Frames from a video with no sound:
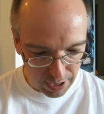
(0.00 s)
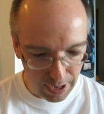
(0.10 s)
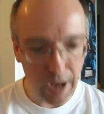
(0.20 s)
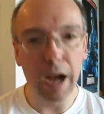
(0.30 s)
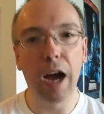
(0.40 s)

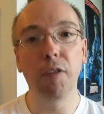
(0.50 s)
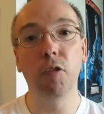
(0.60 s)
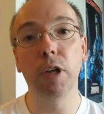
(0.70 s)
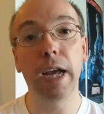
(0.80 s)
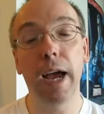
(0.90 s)
I've
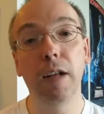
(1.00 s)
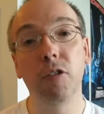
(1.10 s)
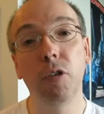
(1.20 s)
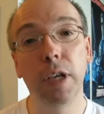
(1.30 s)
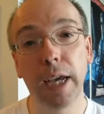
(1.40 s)
only had
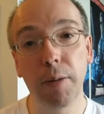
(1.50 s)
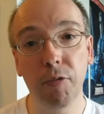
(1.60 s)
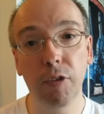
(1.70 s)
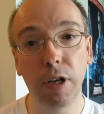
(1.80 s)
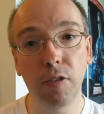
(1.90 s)
2 game
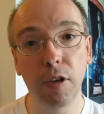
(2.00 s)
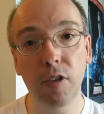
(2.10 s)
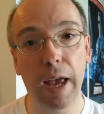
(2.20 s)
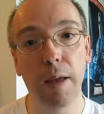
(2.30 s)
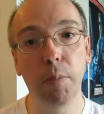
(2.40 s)

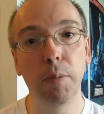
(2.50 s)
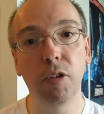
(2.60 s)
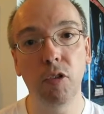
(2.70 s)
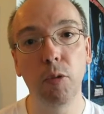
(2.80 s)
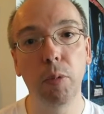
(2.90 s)
freezes and
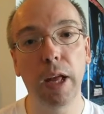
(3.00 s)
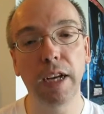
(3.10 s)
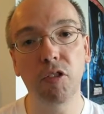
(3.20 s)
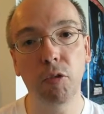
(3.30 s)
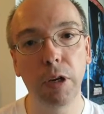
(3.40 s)
maybe 2
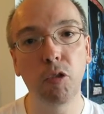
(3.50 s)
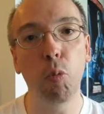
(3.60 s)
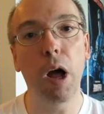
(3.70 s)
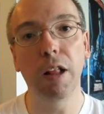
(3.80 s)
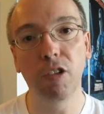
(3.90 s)
blank screens
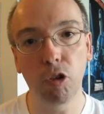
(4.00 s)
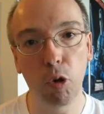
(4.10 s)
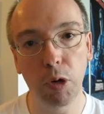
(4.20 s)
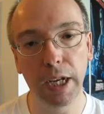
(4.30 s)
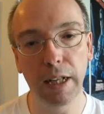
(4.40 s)
while it's
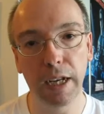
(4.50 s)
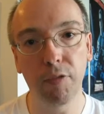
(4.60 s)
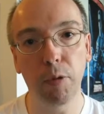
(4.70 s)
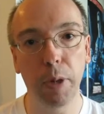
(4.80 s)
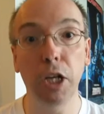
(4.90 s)
loading in the
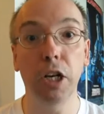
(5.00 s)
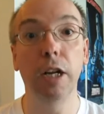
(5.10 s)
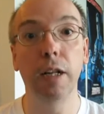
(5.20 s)
information,